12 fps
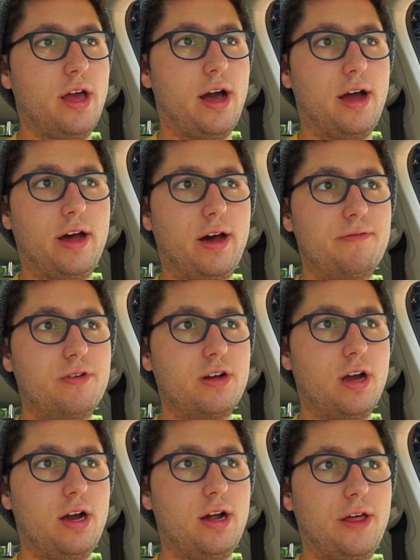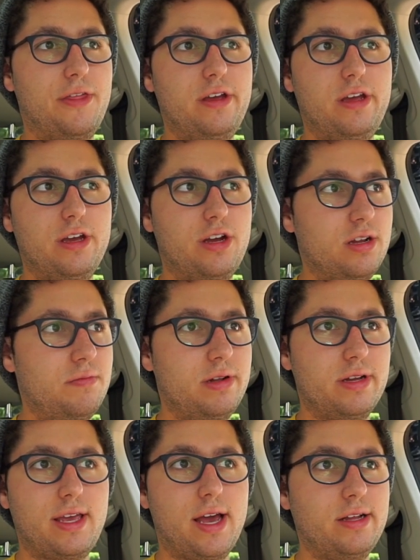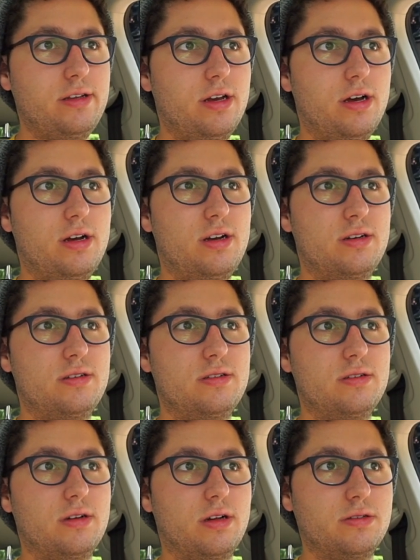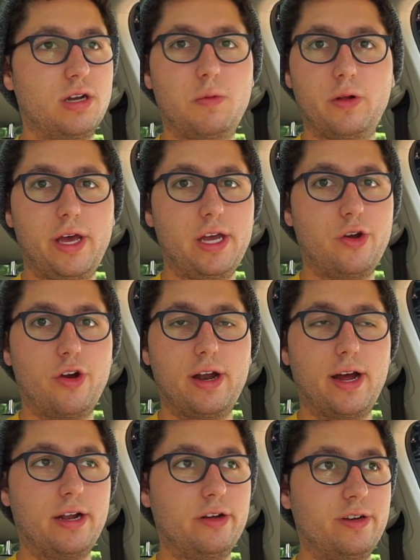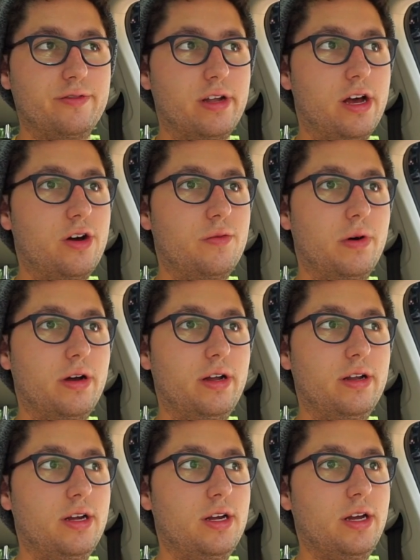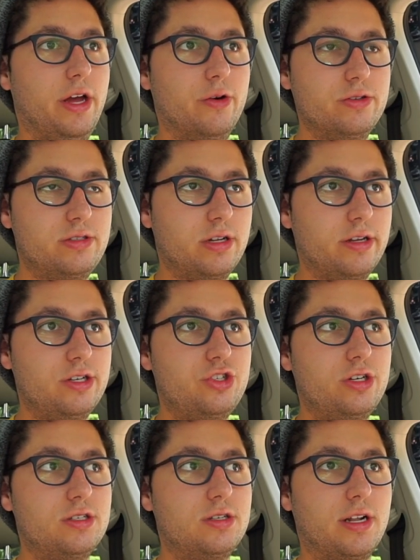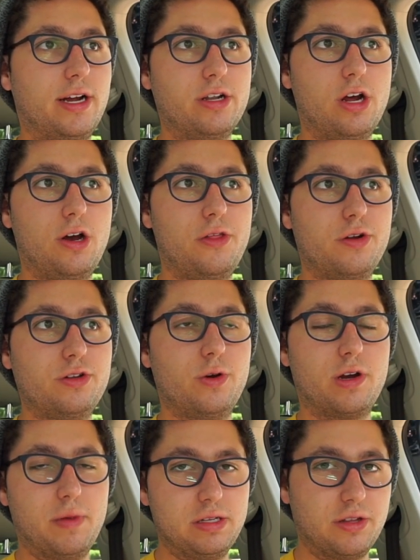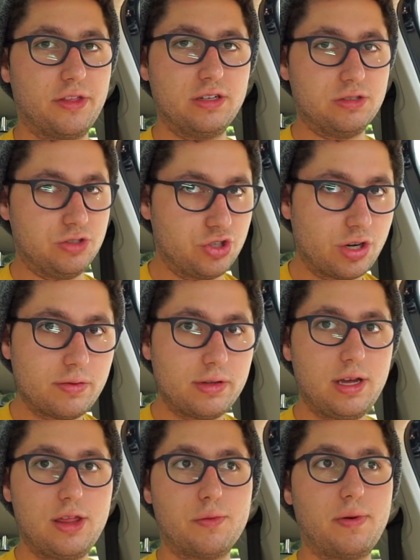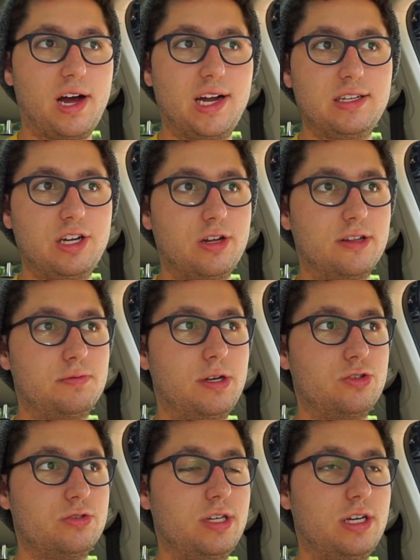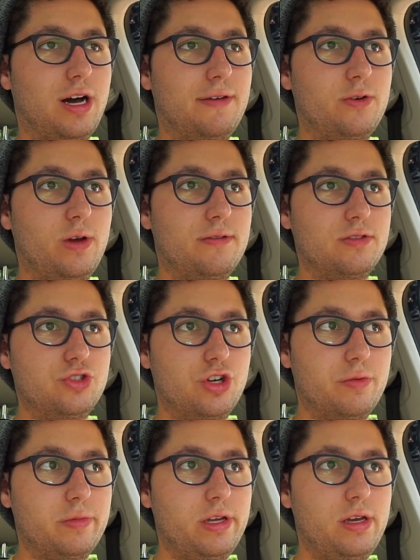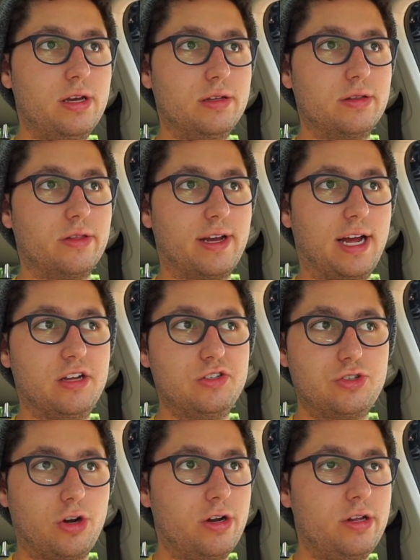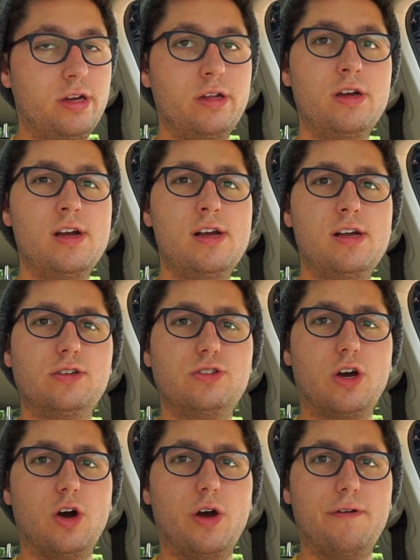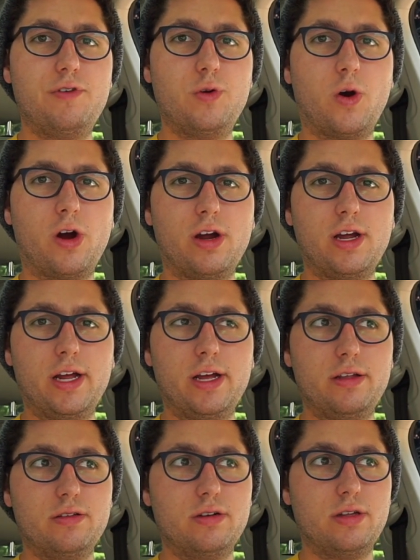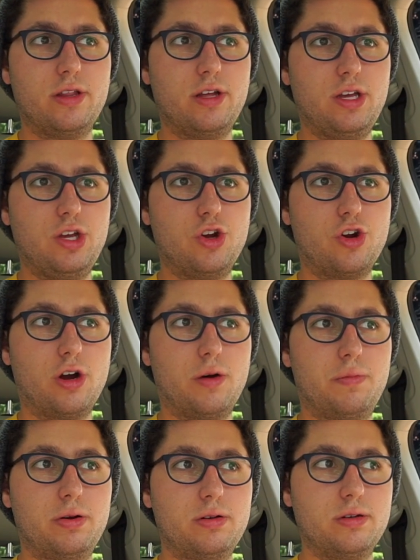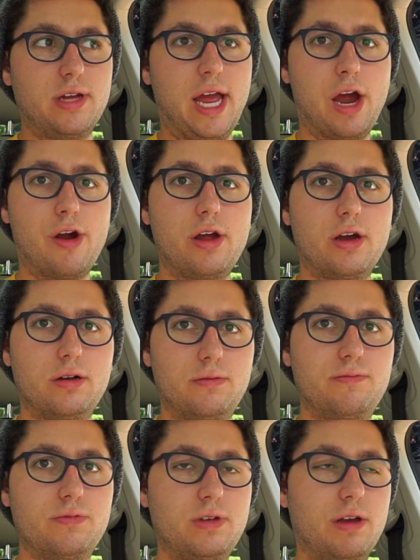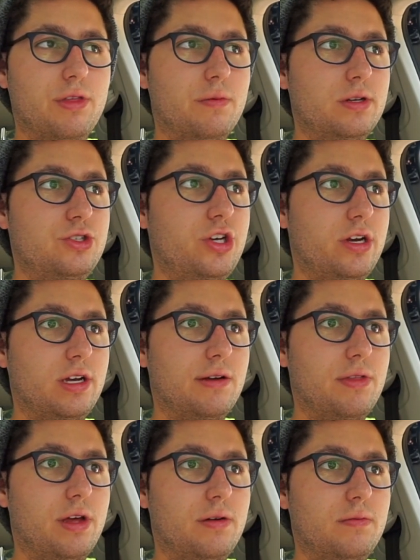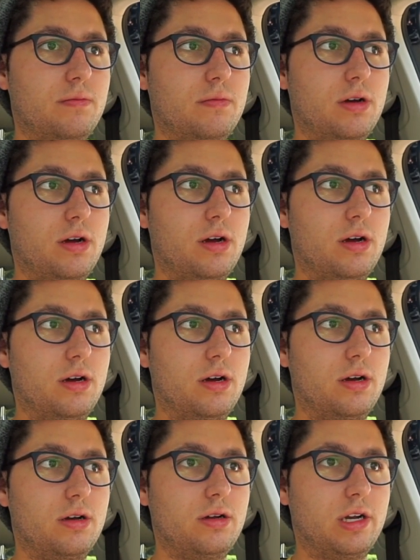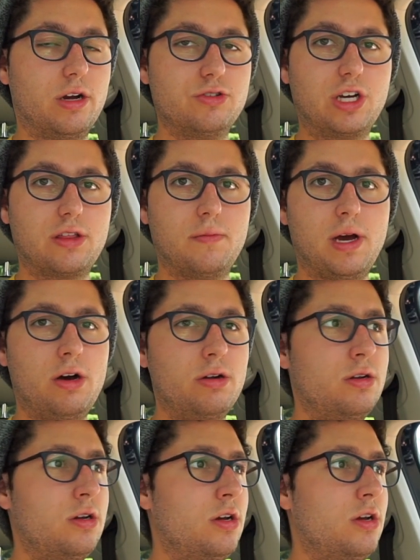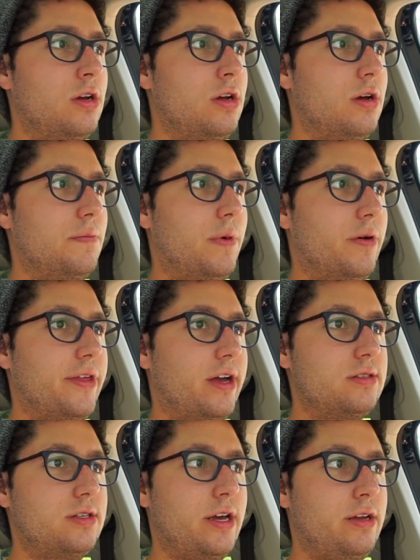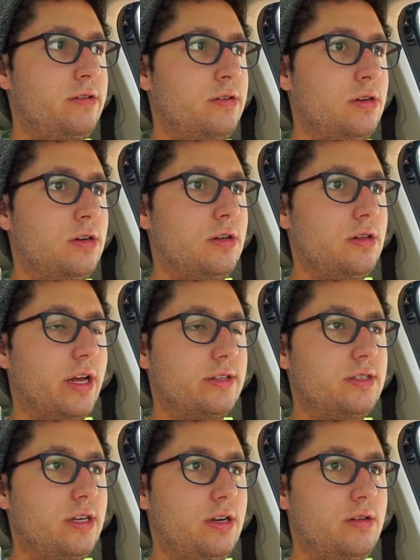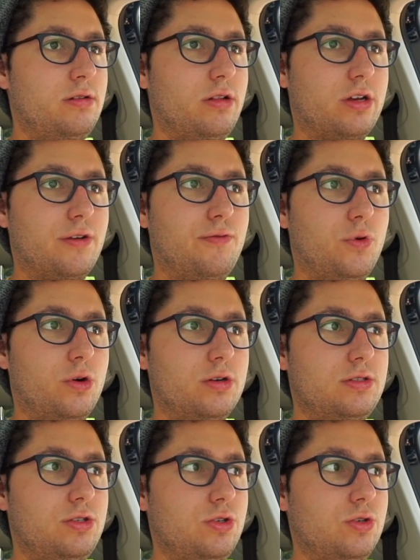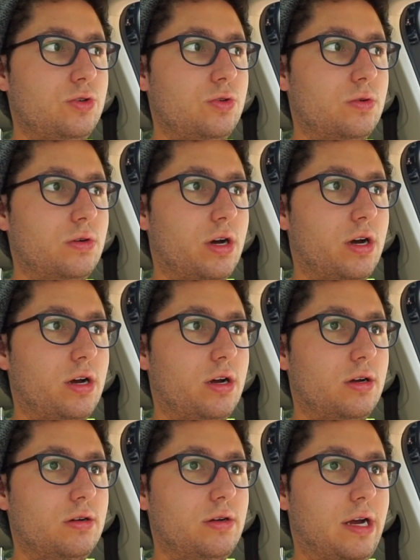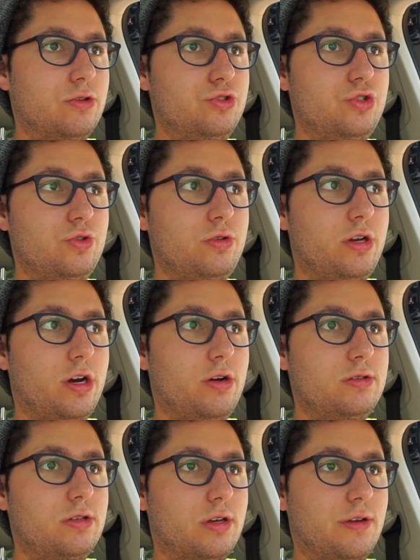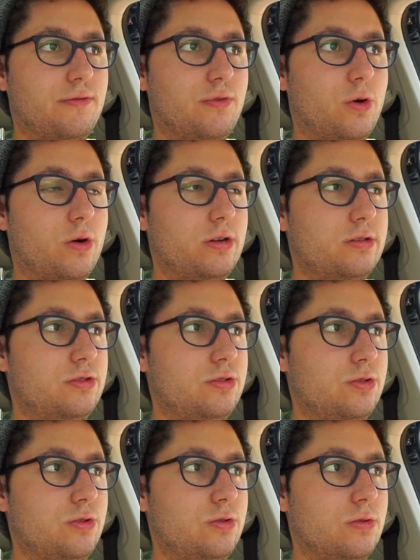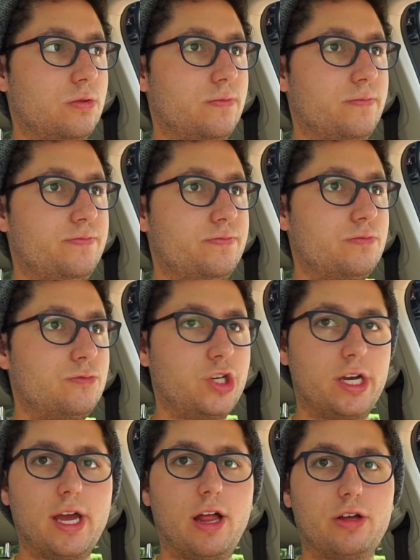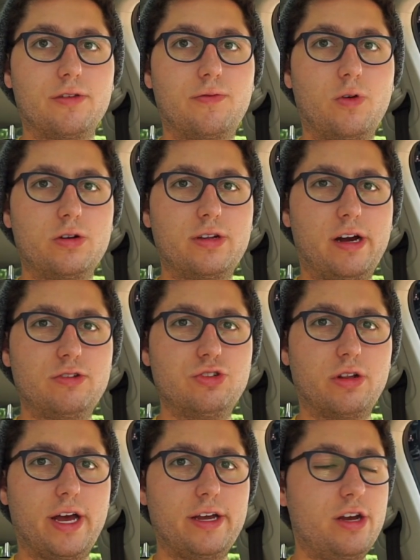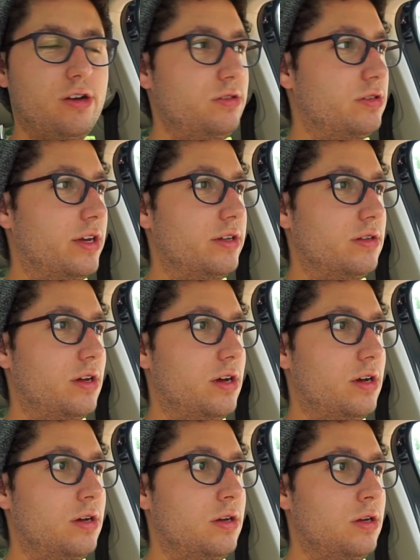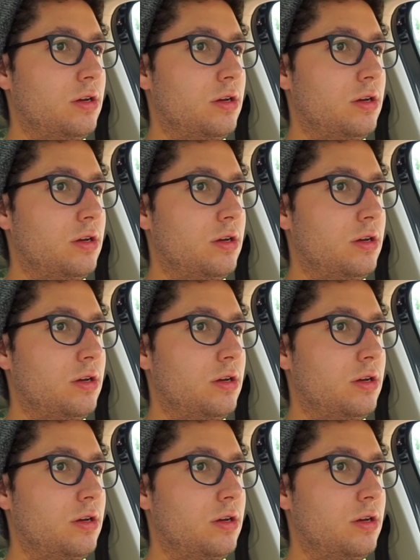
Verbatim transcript: I, I forgot. I think it could have been a Kenya double A grade. I don't even know, but it was delicious. And I know they're doing amazing things in Germany. They're pioneering the specialty coffee wave in Germany, and they kind of started it. So if you are in the Europe area, give them a check, give them, uh, you know, check them out. But with that said, that's it. Looking forward to uh, how June goes. Looking forward to JK. Looking forward to how July goes, and. Uh,